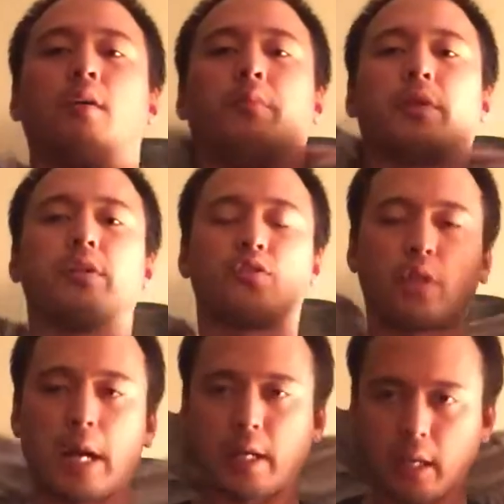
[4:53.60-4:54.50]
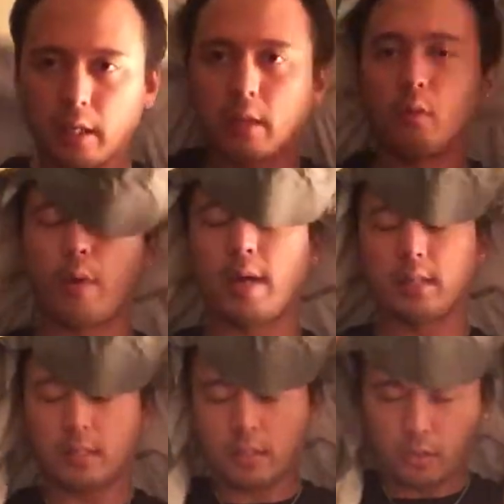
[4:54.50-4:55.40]
but this jacket
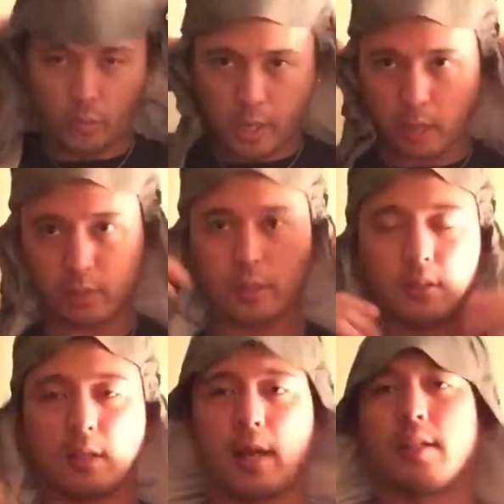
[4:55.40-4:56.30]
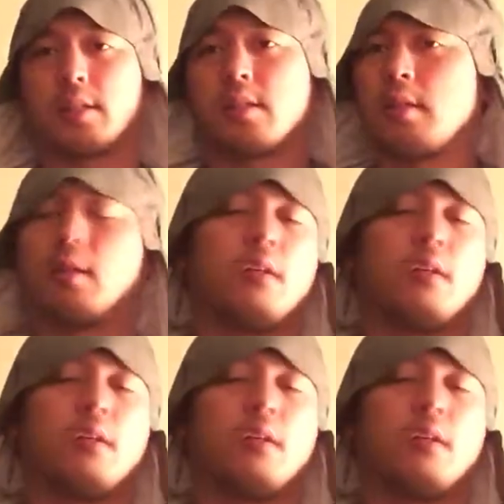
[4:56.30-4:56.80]
weighs 3 ounces less.